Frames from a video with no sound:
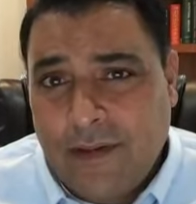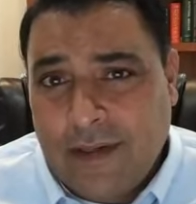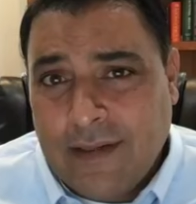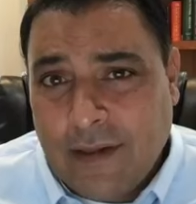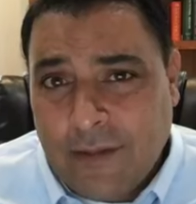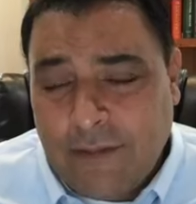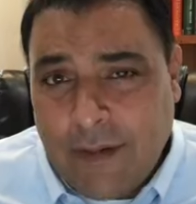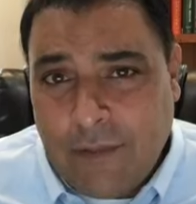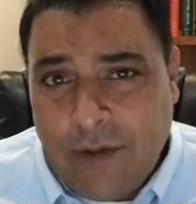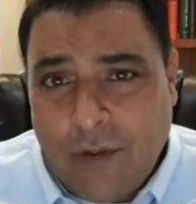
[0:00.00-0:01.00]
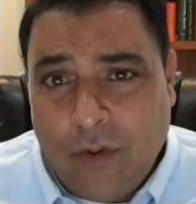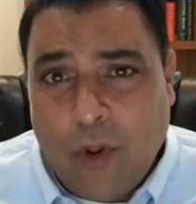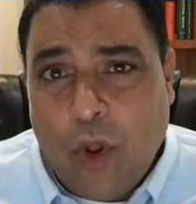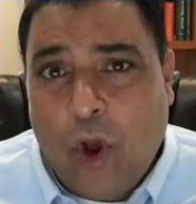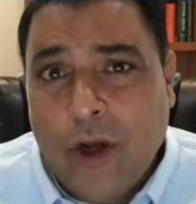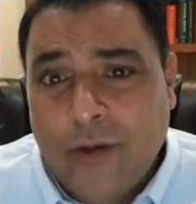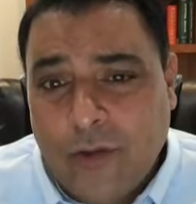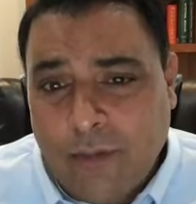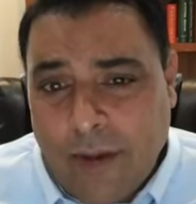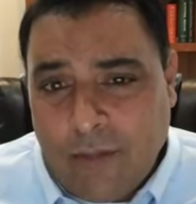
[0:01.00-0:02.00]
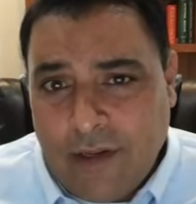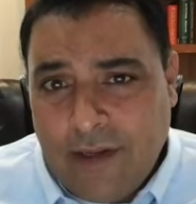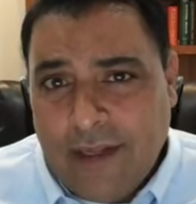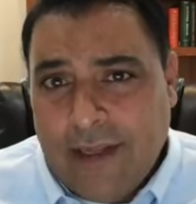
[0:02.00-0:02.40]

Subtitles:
declarative memory or long-term memory,